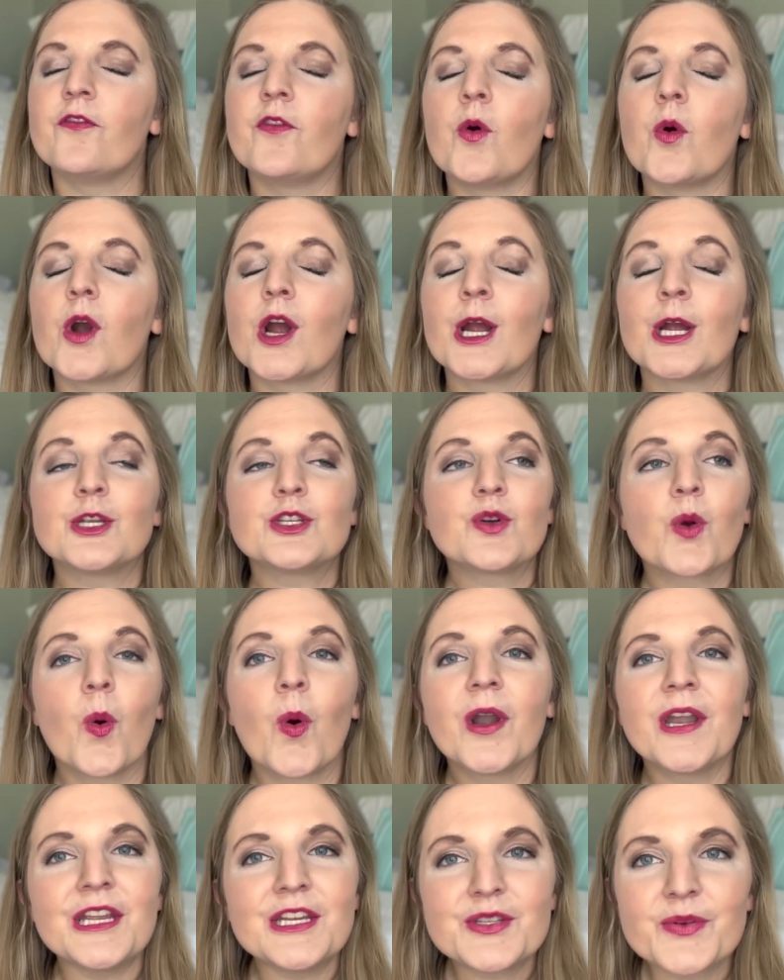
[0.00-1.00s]
For
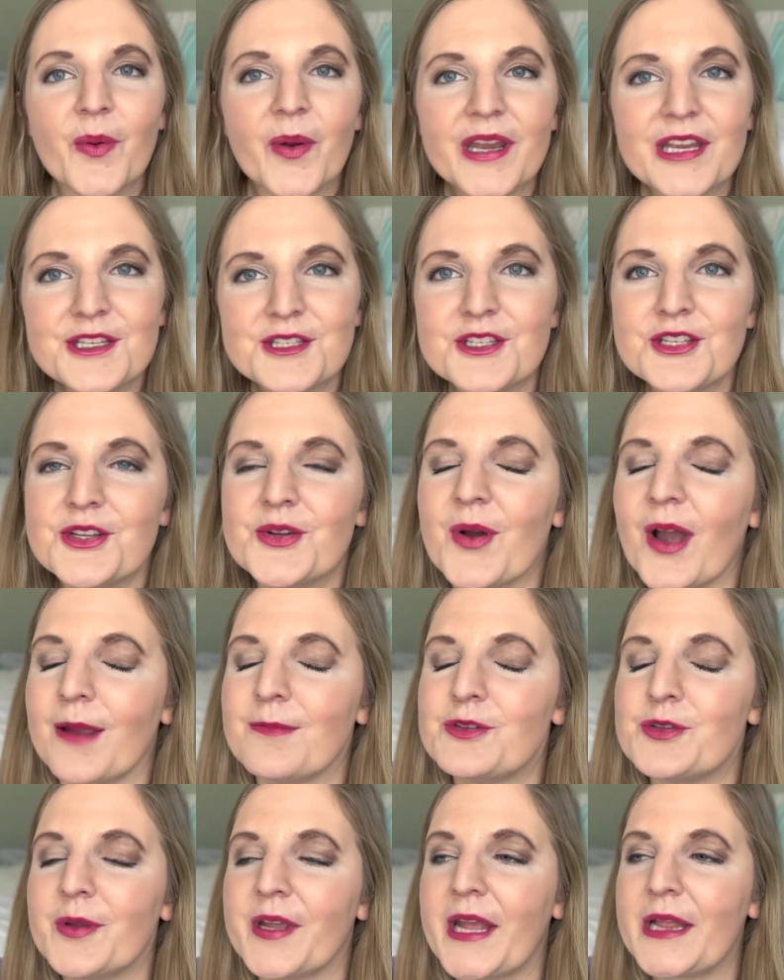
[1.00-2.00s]
2022, I'm
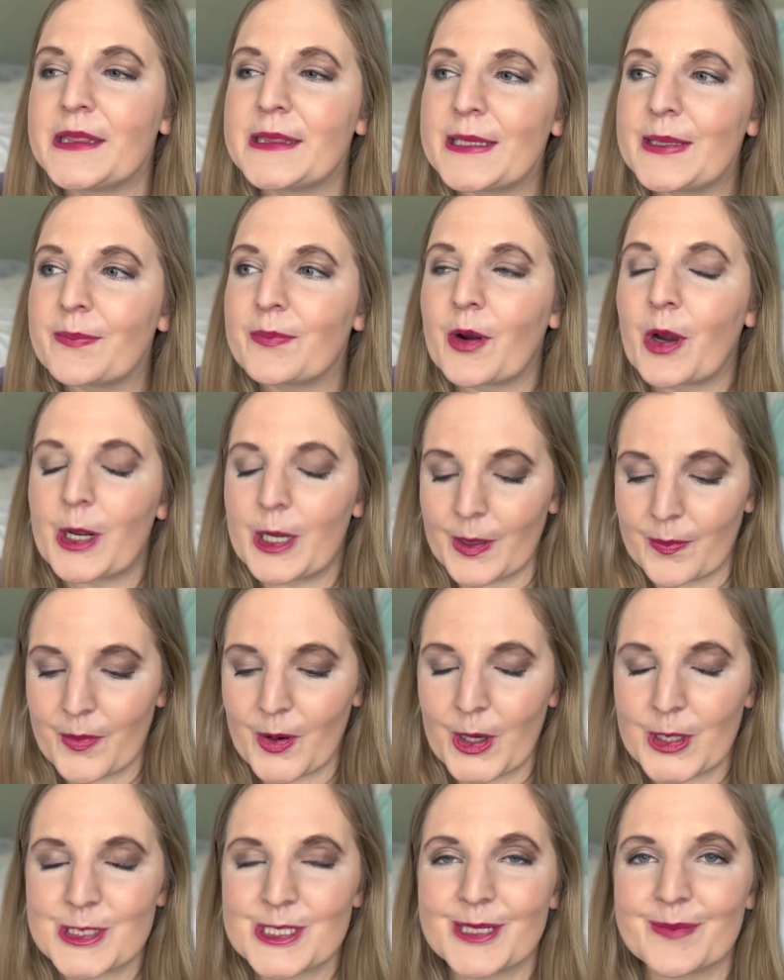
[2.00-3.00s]
doing a lip product
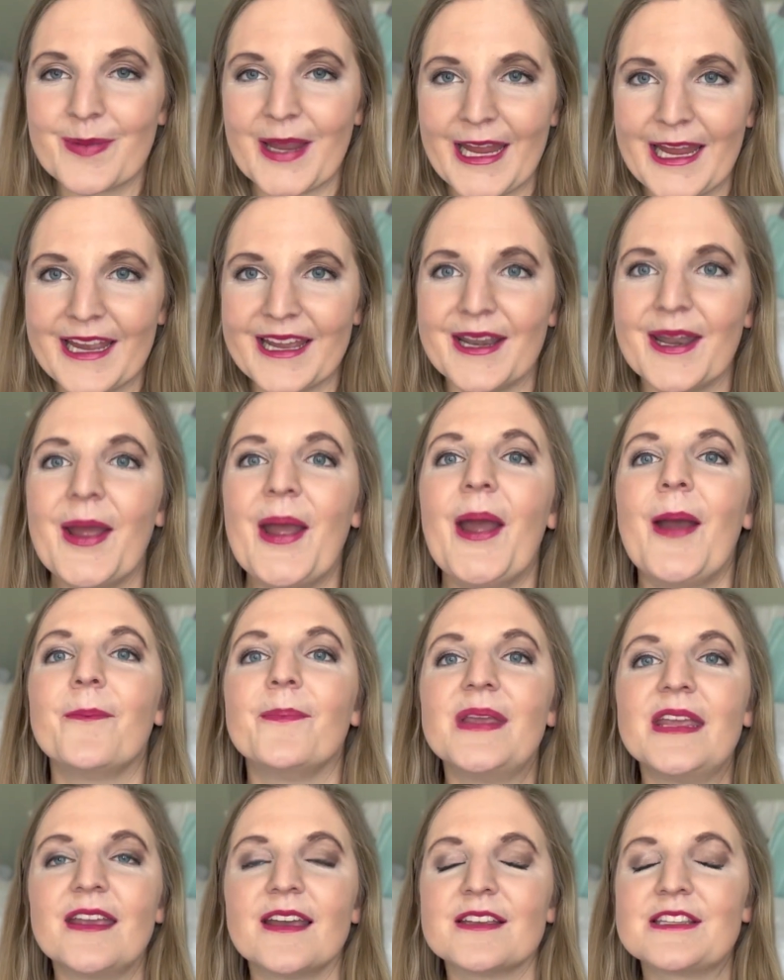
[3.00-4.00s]
project pan
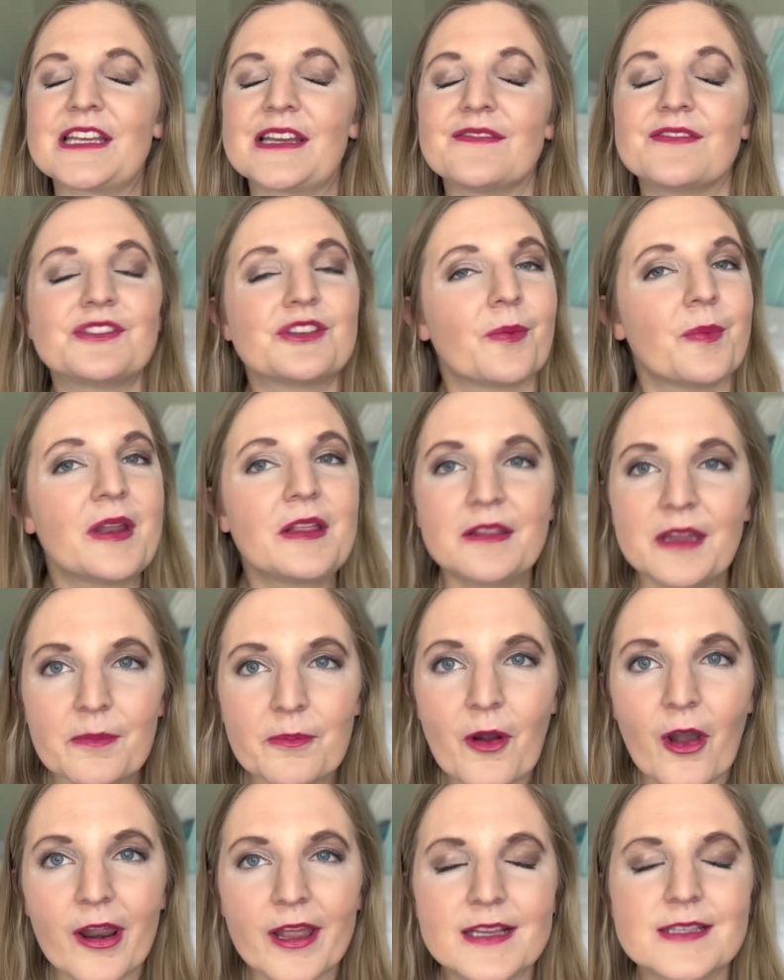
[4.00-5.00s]
because I have so many lip
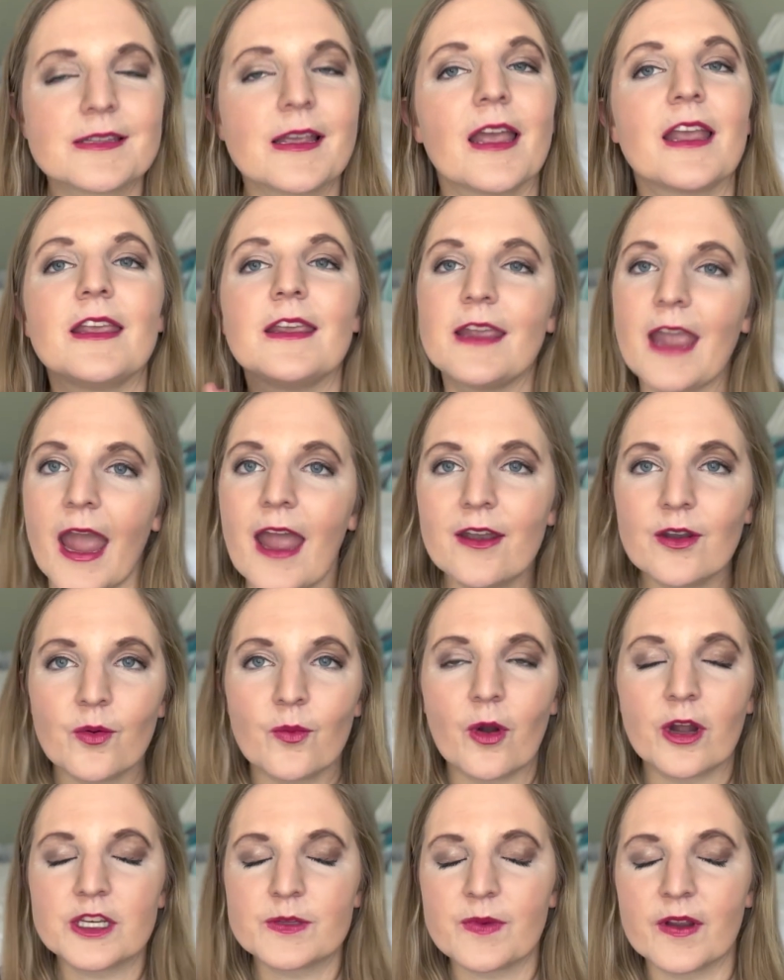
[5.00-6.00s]
products. Again,
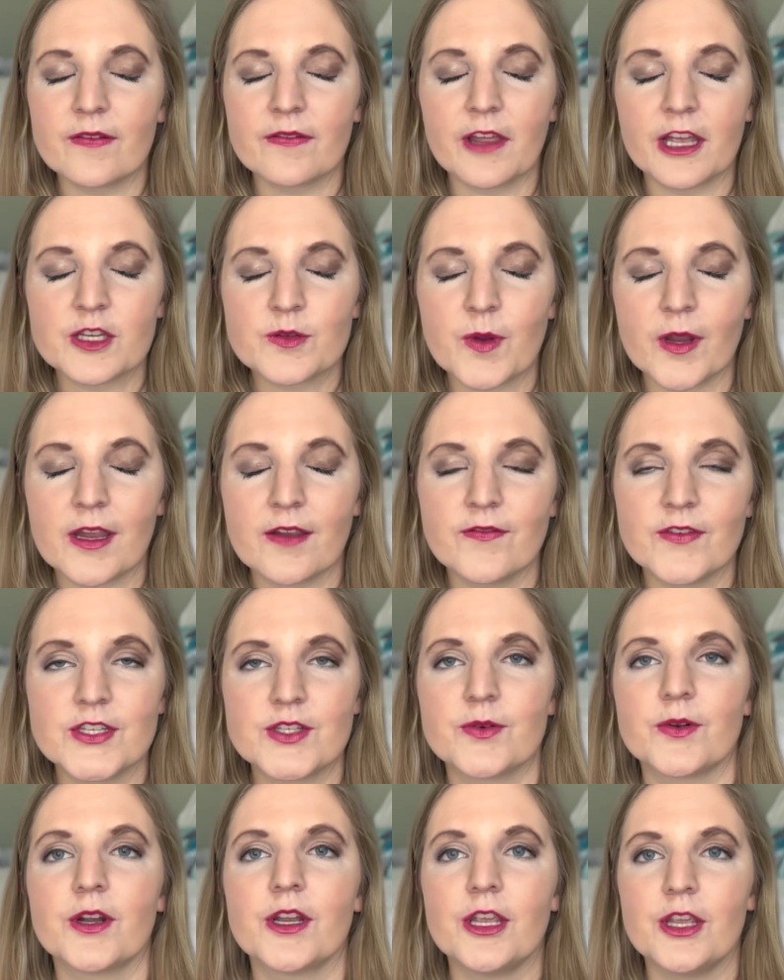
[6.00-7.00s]
watch my flashback
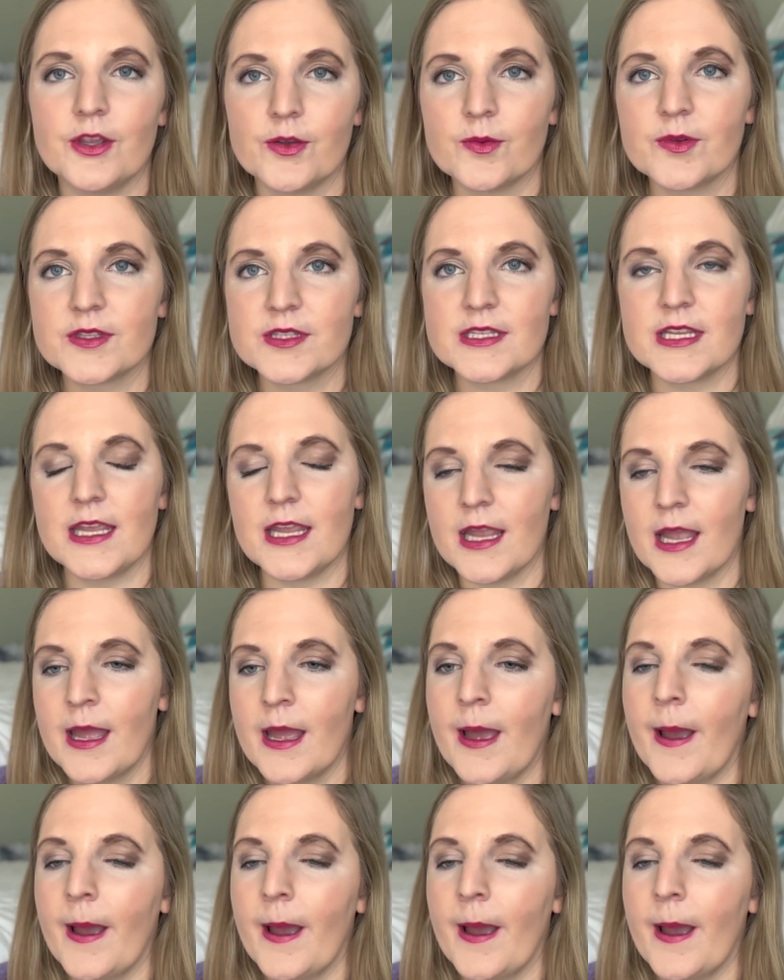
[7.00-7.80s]
inventory, you will see.